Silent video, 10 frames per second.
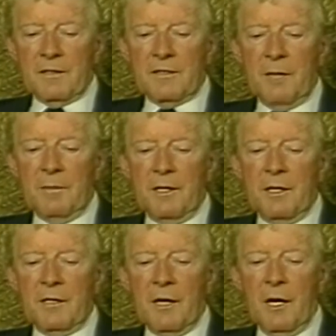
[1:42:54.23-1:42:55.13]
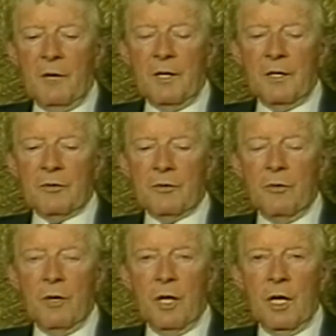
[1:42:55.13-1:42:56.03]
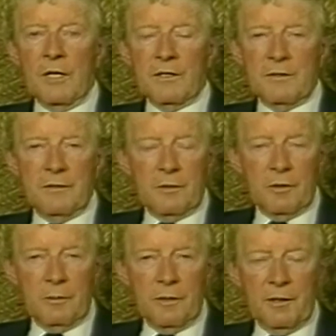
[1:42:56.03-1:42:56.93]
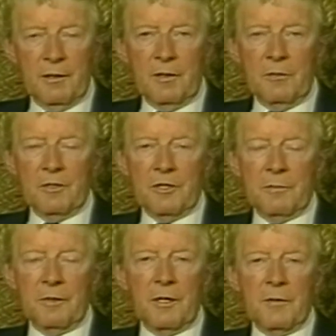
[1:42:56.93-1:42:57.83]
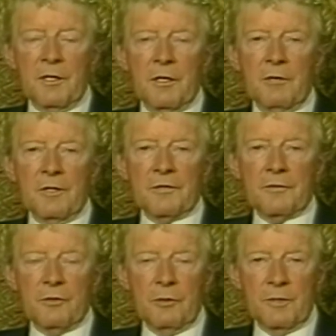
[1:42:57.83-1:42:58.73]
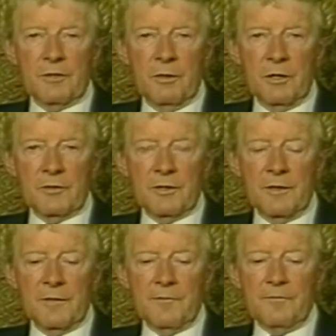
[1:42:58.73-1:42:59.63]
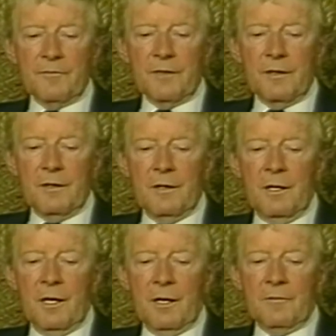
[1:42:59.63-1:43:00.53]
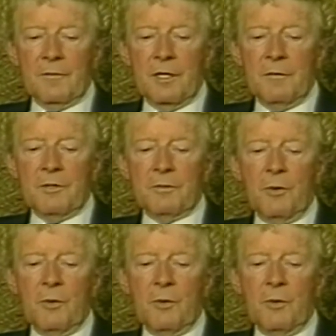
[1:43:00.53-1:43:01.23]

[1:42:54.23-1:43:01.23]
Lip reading: stepping now into light therapy, which is becoming known as chromatology. It was